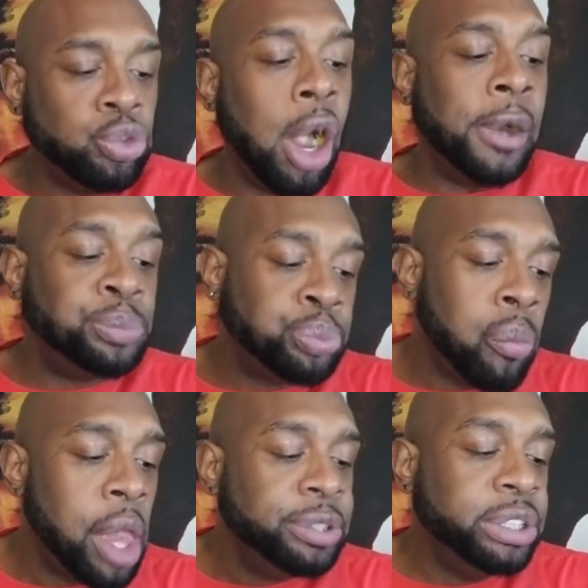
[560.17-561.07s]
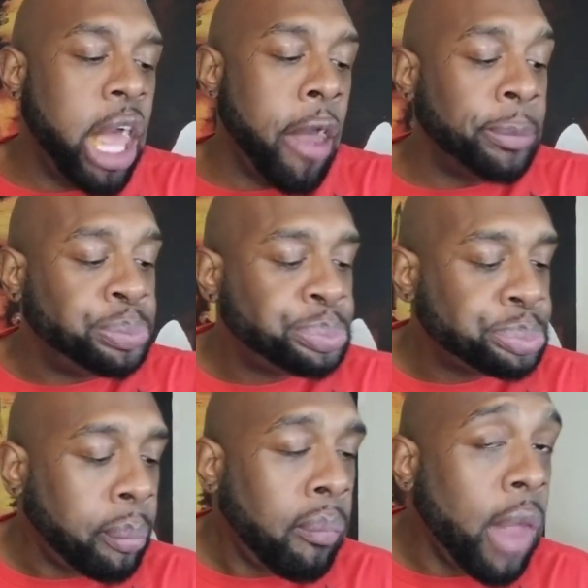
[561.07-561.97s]
Okay. Now,
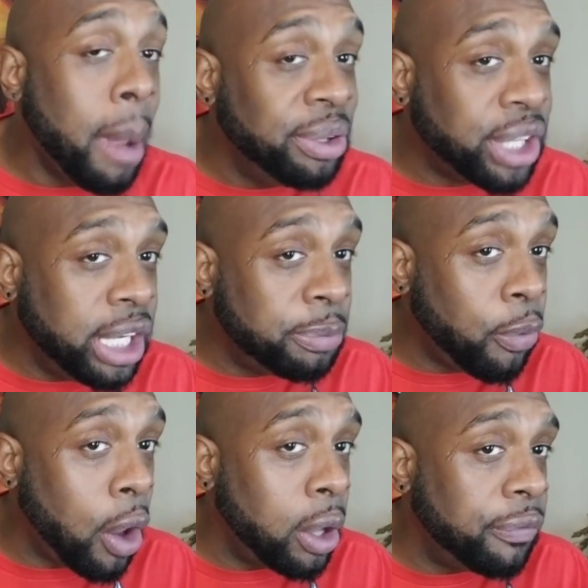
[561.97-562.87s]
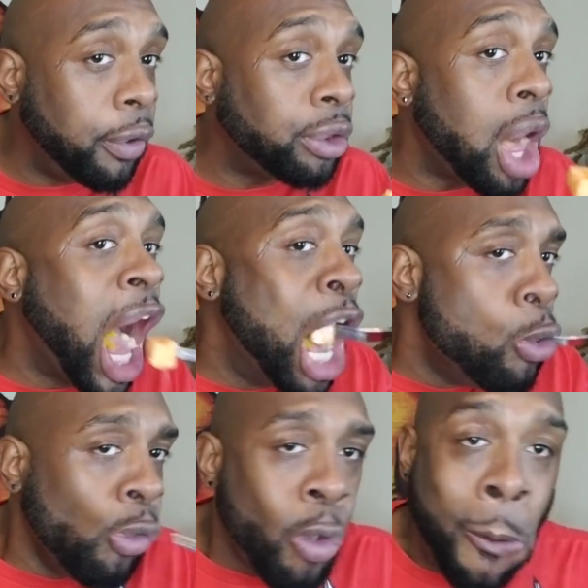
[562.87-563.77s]
let me say this before I go any further.
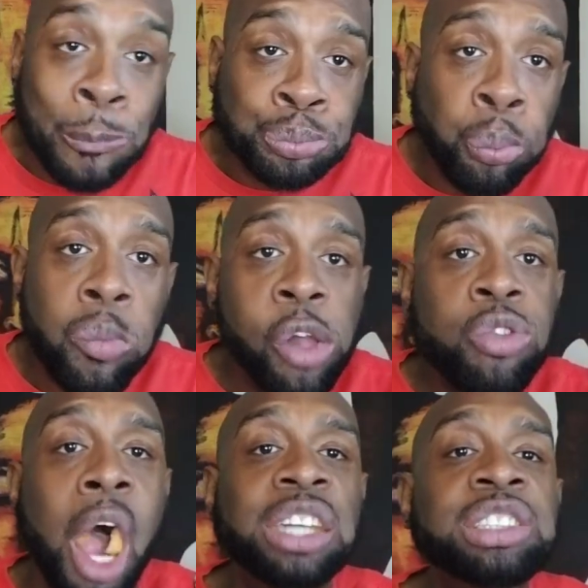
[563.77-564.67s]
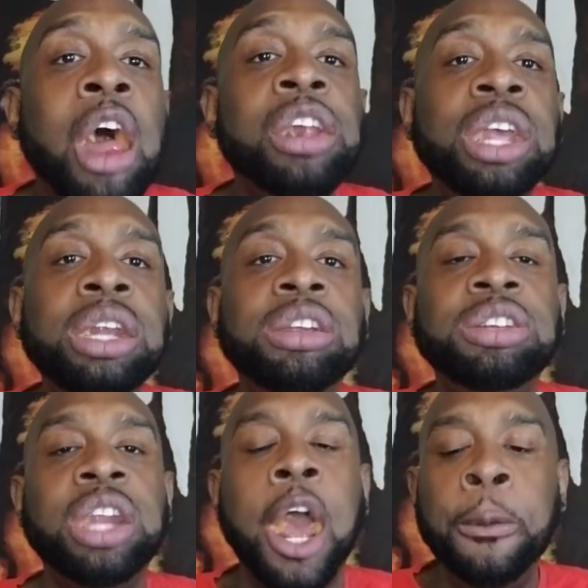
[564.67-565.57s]
I decided to eat this
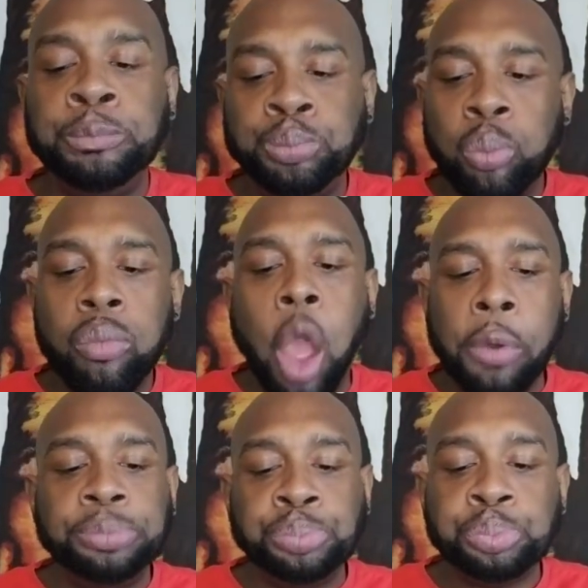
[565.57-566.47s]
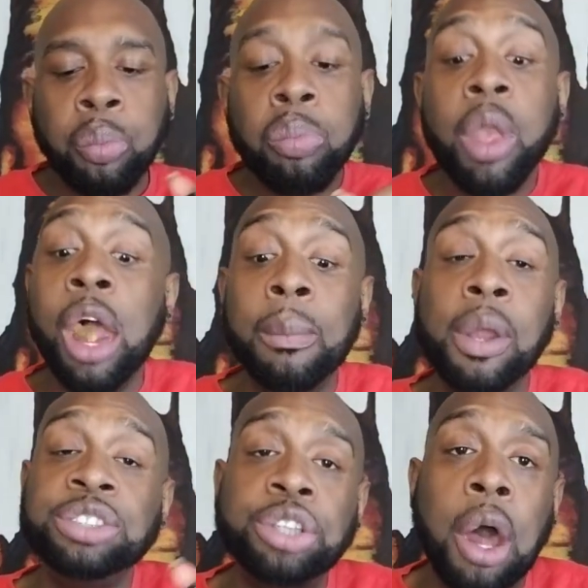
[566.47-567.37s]
today, and I'm going
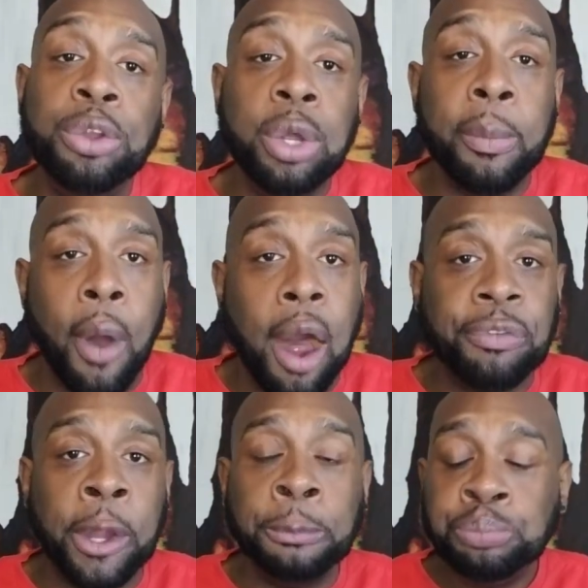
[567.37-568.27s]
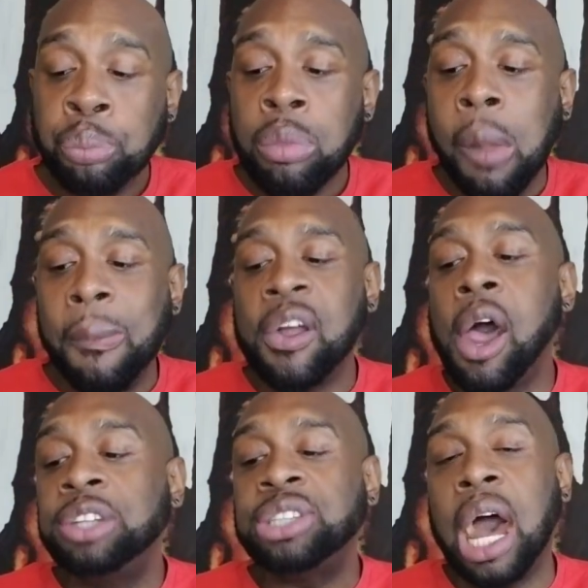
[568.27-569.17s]
to start doing it more often
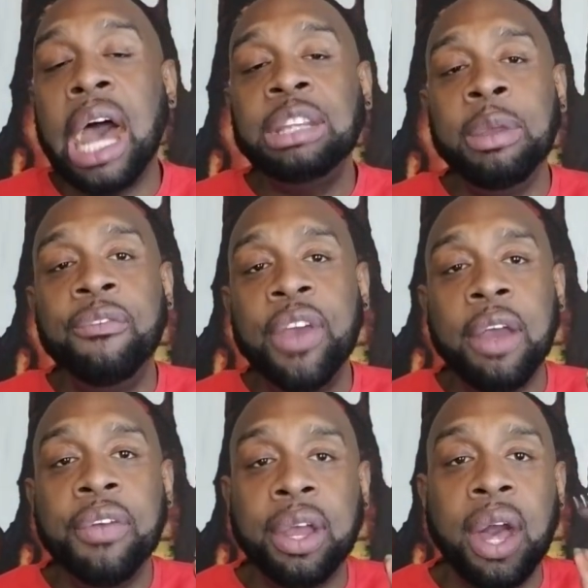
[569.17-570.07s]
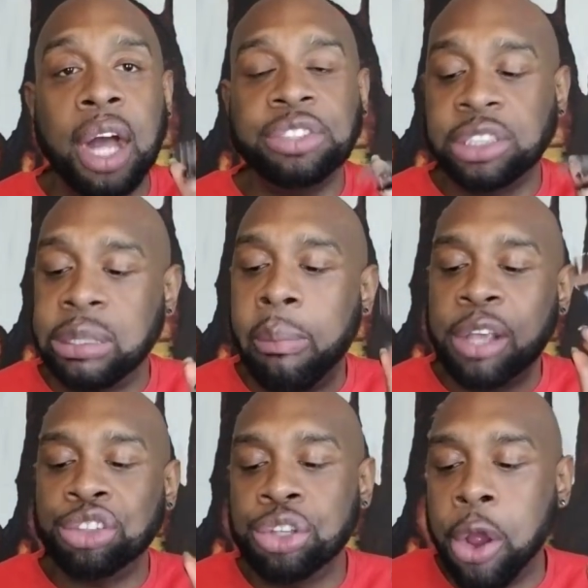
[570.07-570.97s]
because I have to be very, very conscious and make
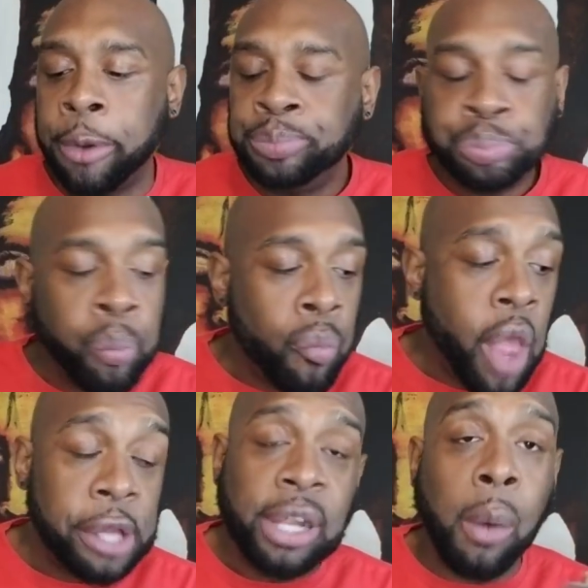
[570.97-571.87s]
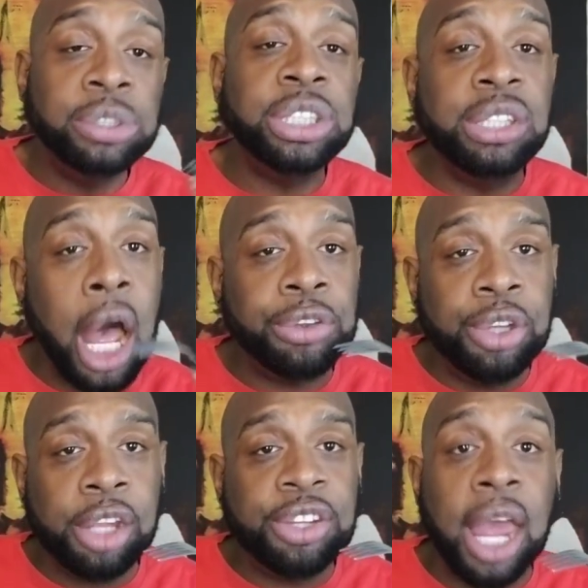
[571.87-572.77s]
sure. I went to the doctor
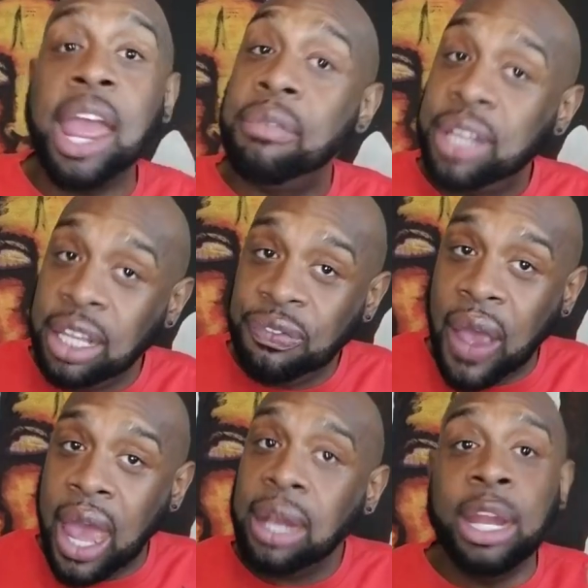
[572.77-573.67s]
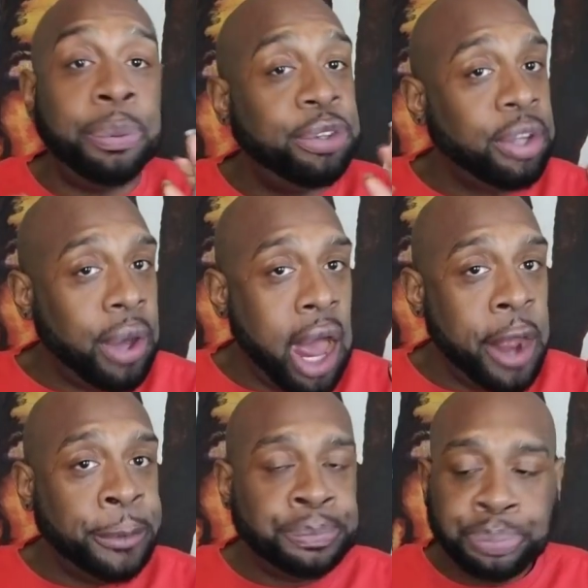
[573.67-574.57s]
yesterday. Everything's fine. Lips is okay.